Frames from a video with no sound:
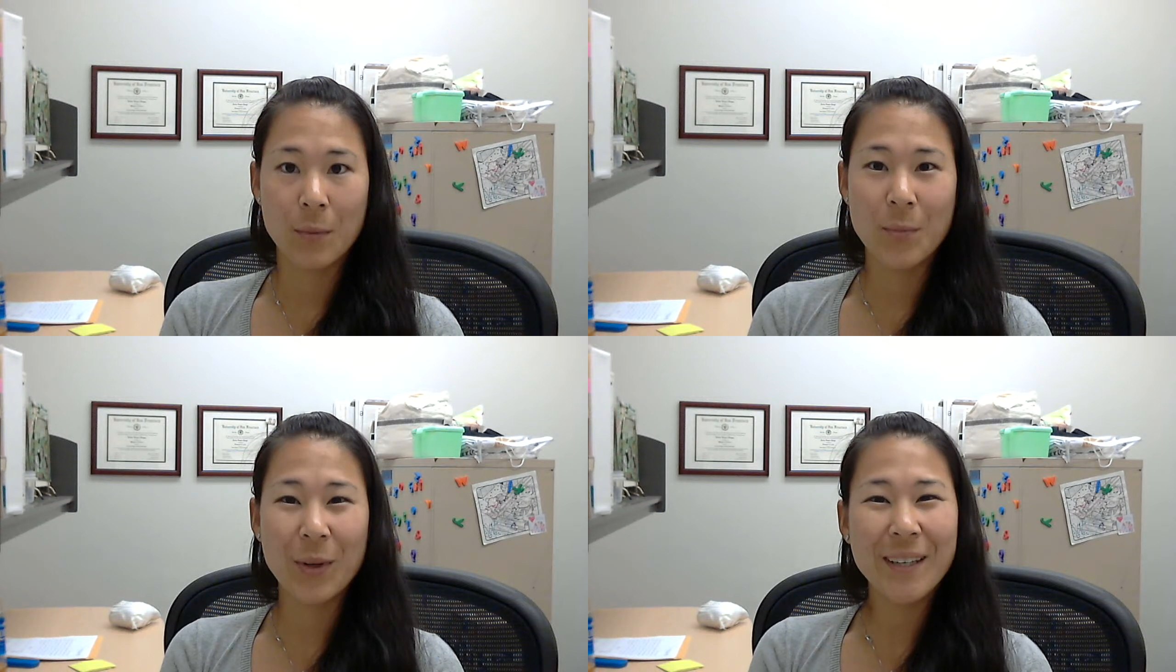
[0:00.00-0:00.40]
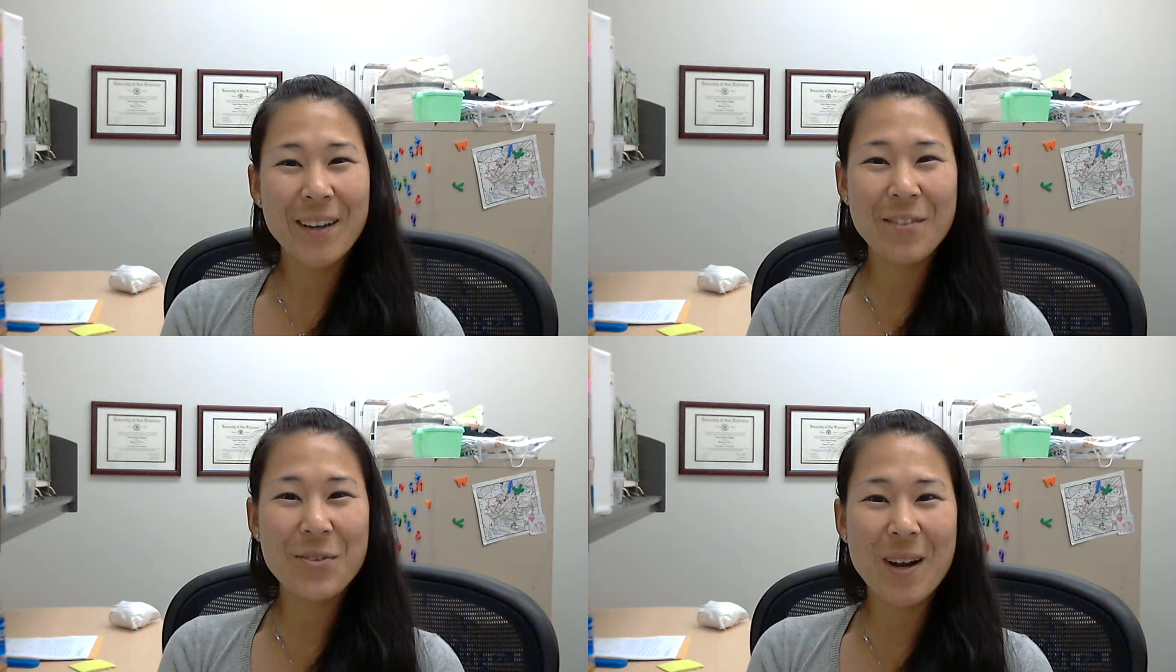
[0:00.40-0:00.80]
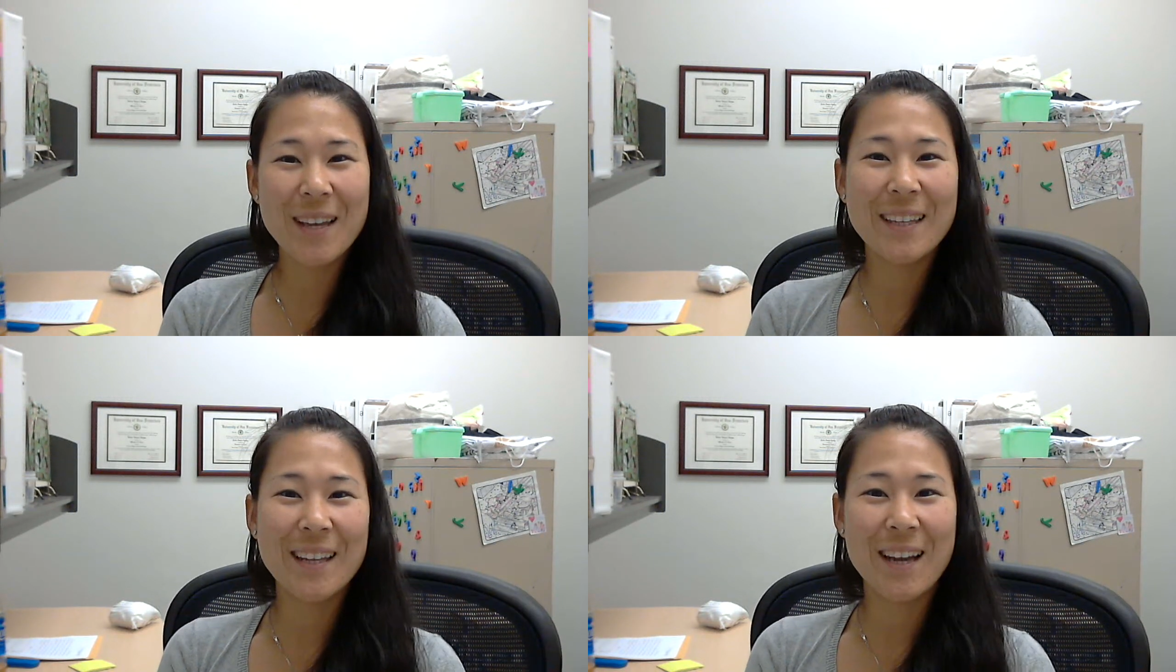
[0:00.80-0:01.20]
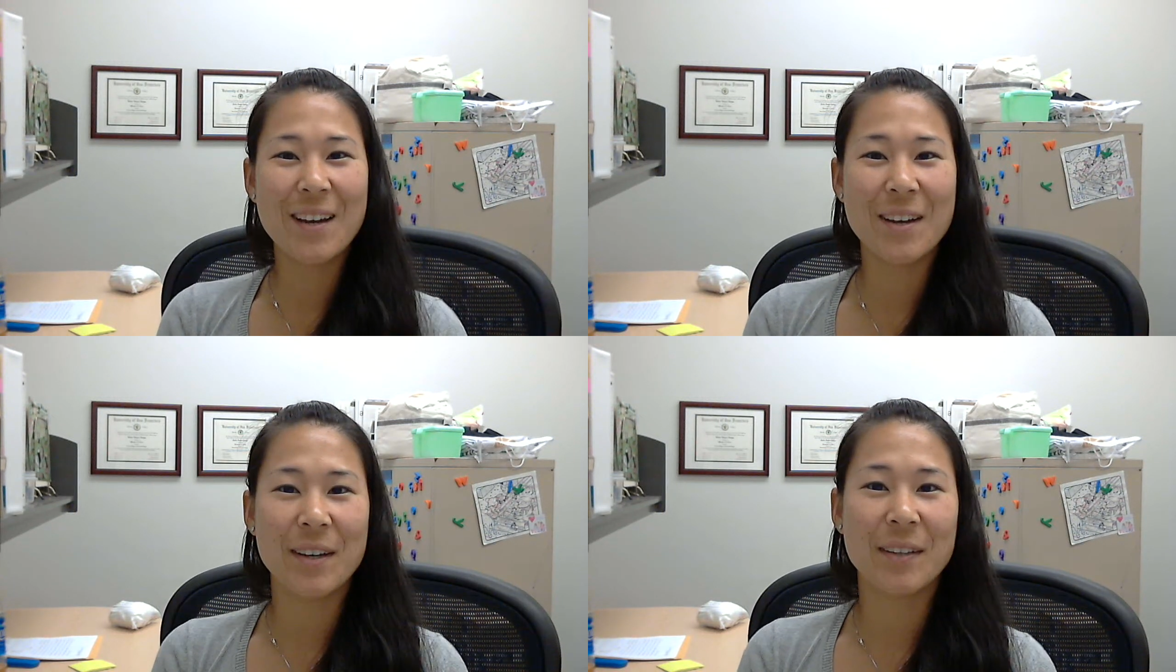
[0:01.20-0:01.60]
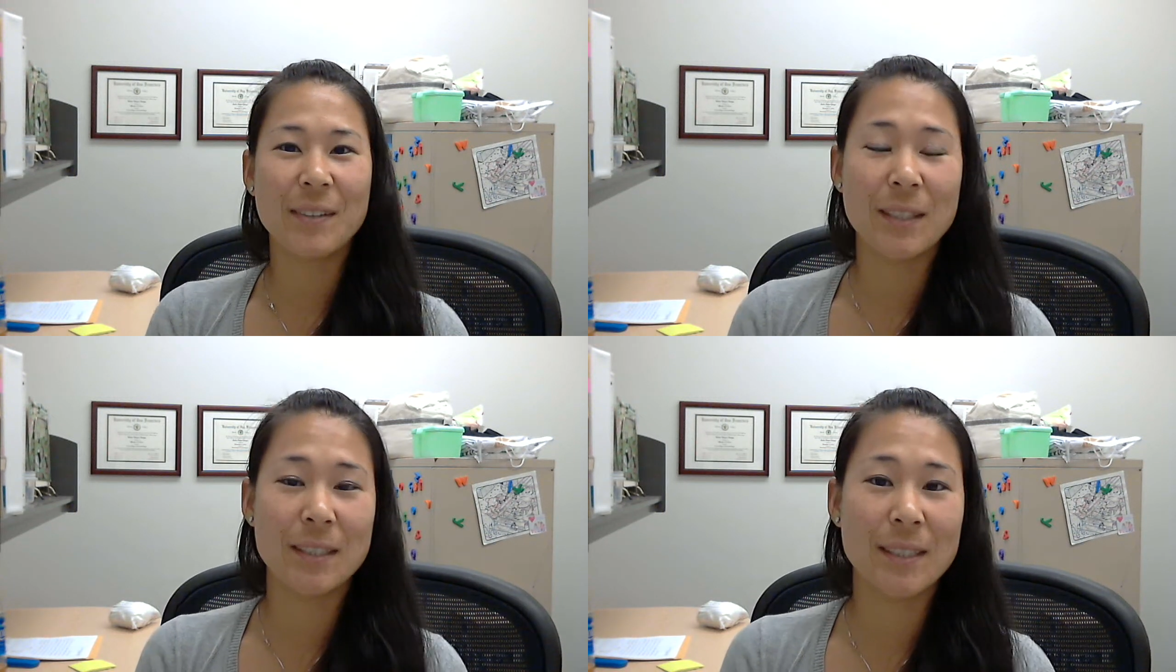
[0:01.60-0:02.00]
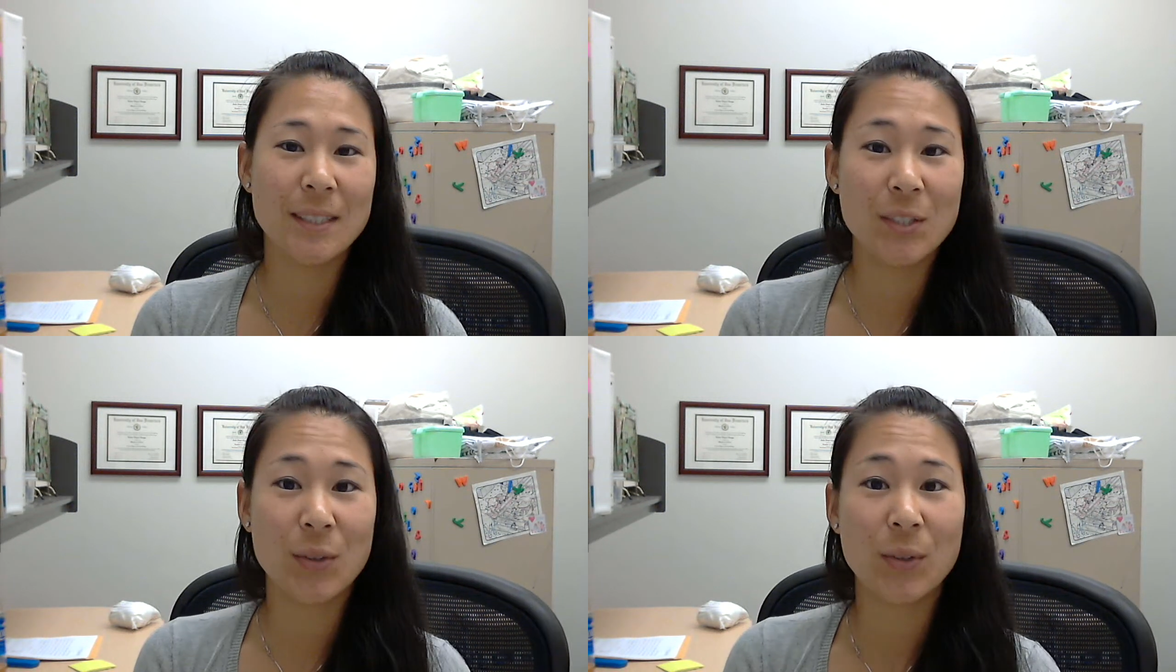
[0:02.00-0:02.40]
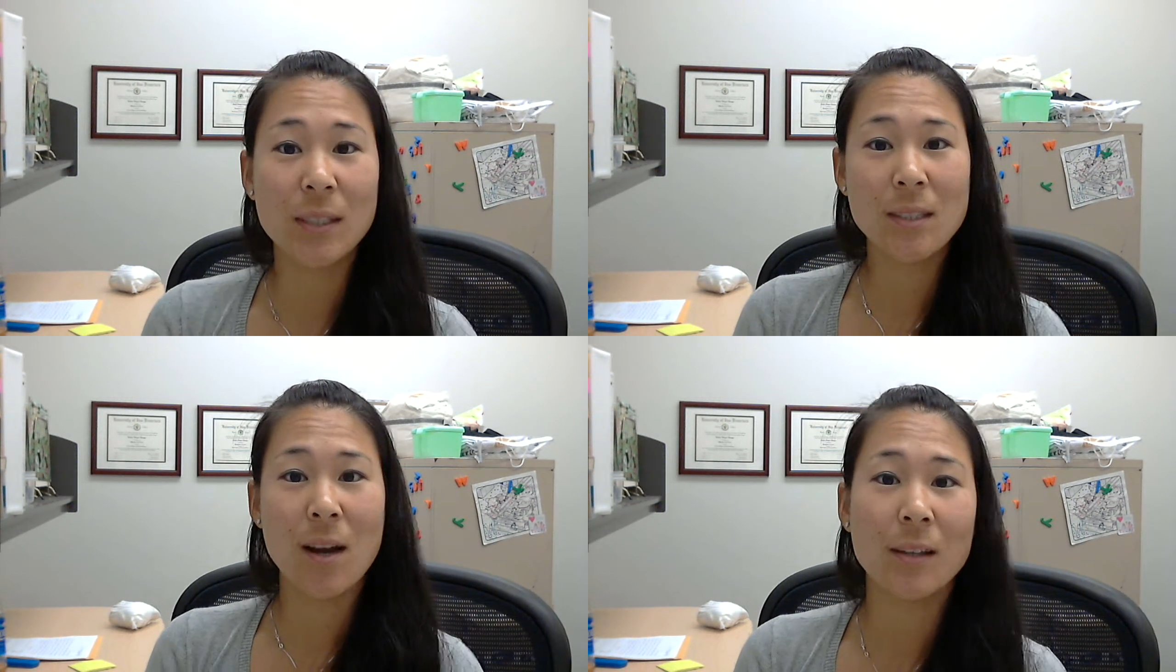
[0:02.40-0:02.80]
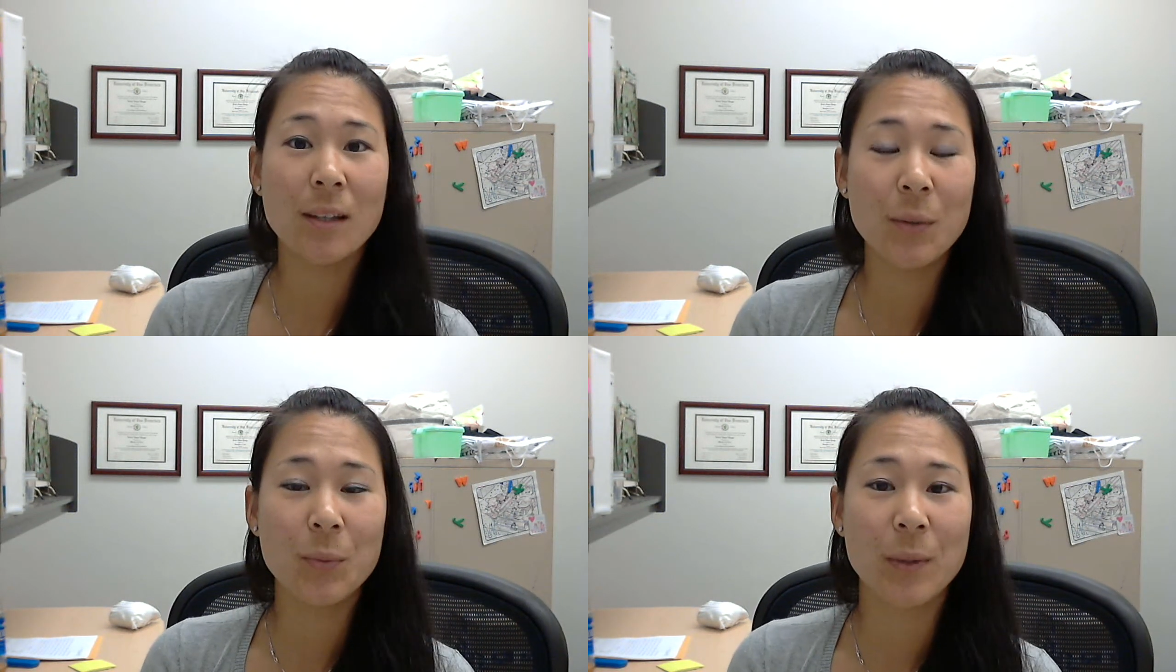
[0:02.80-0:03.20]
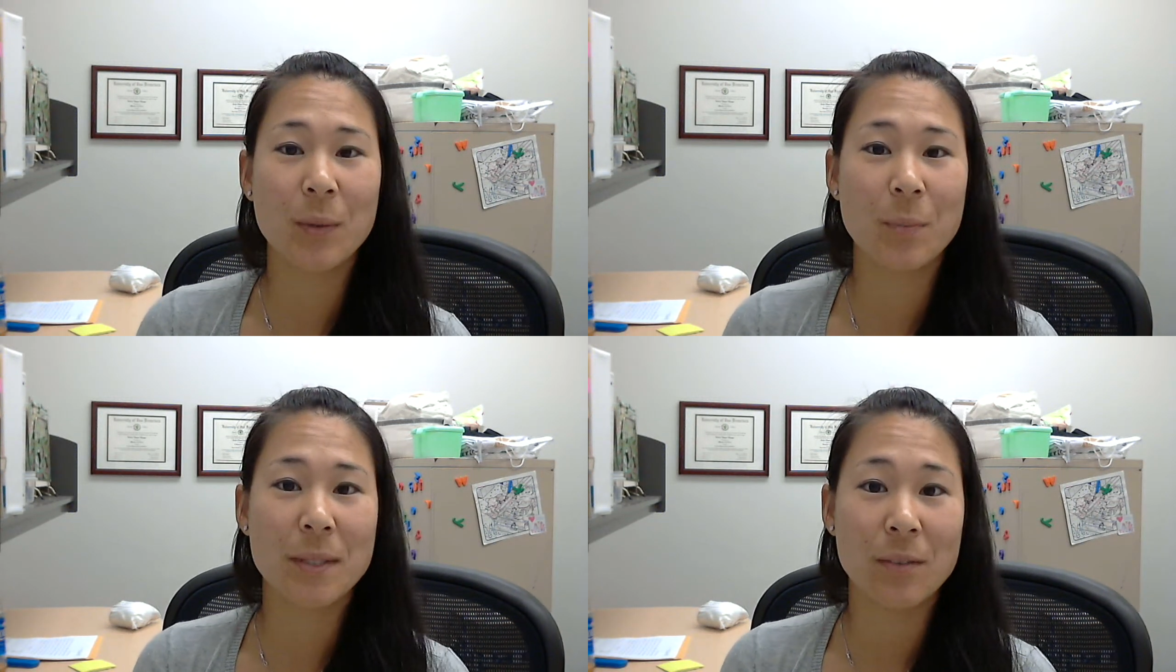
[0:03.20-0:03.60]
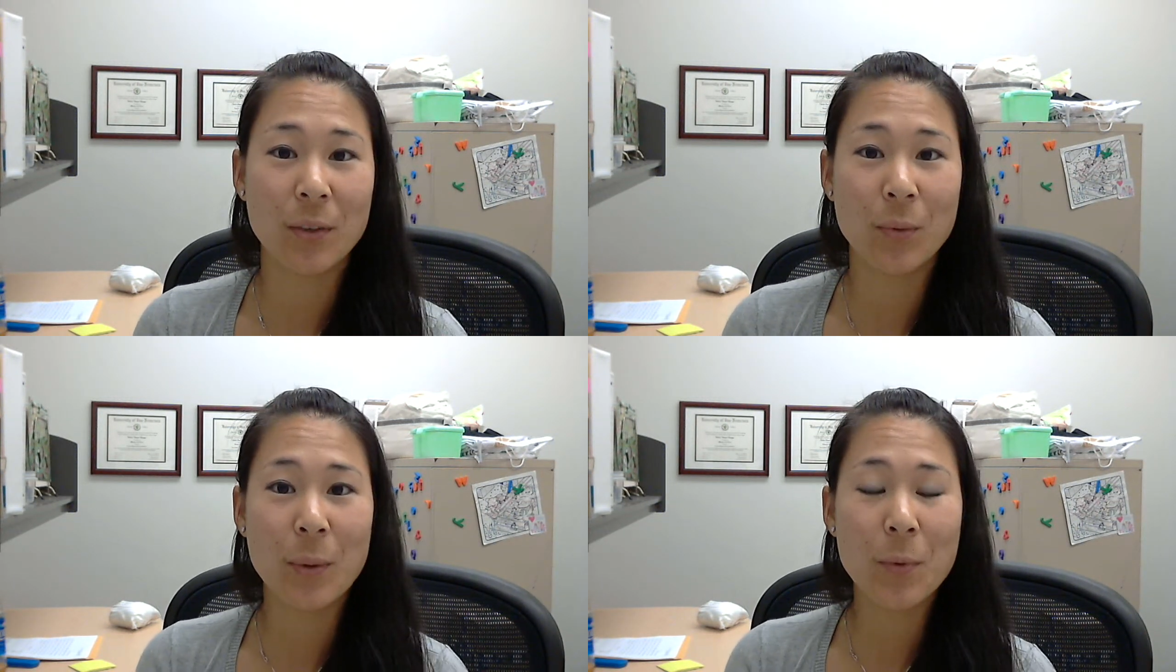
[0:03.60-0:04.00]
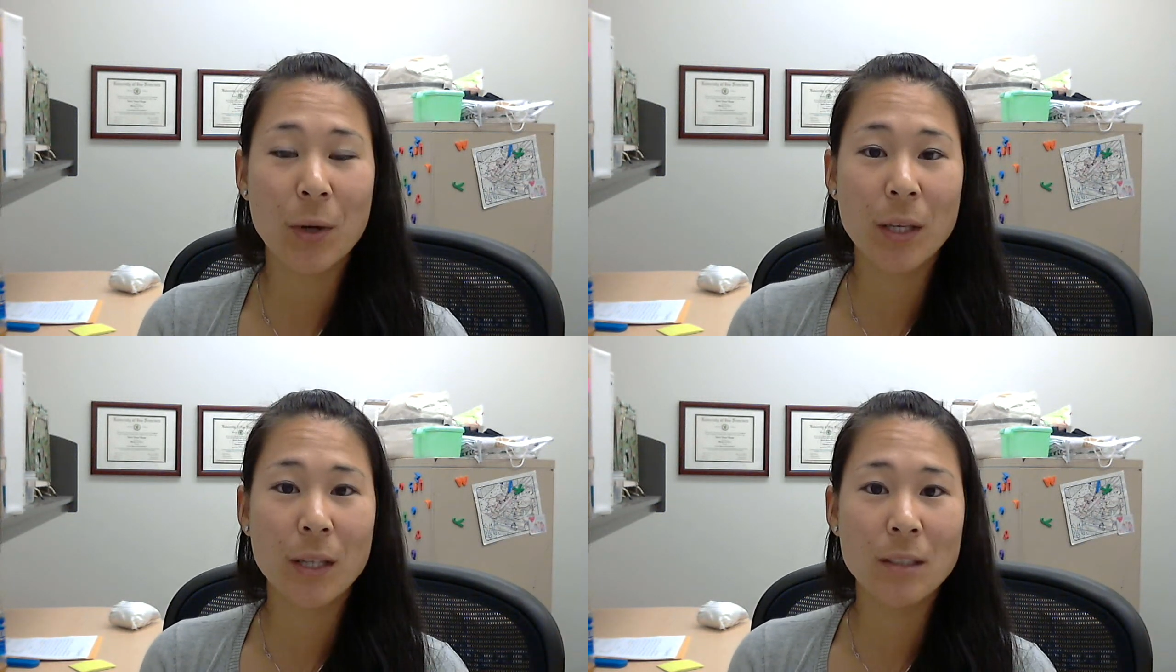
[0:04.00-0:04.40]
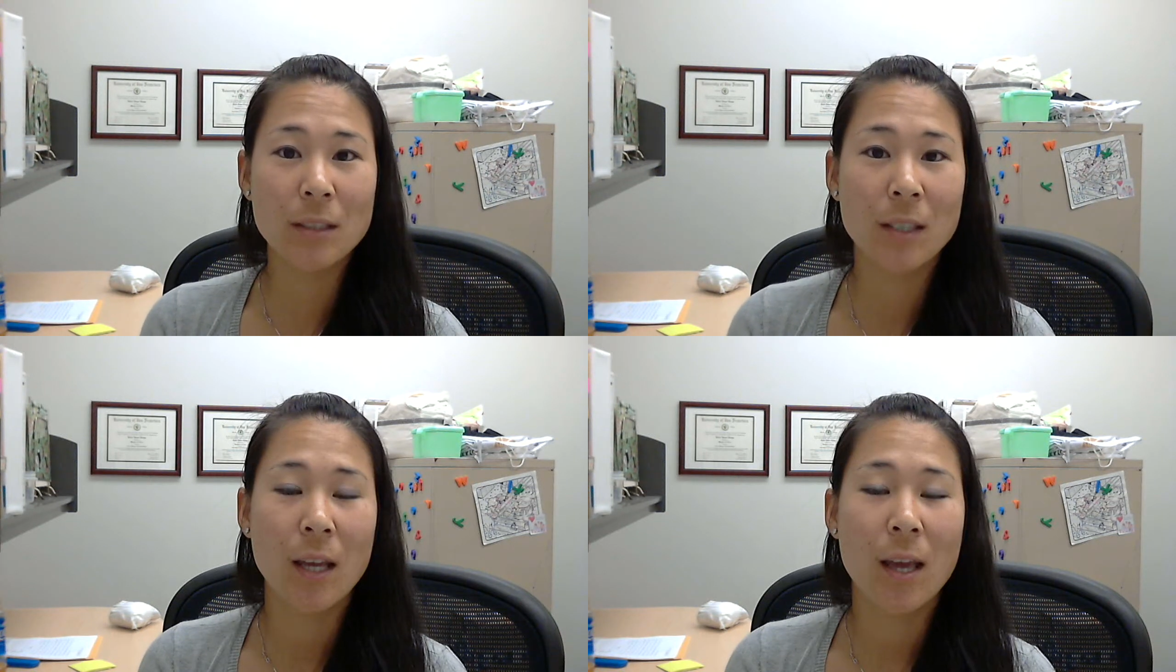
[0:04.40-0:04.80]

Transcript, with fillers: Morning, everyone. Uh, this is Jodie Tanga with Pacific Rim Mortgage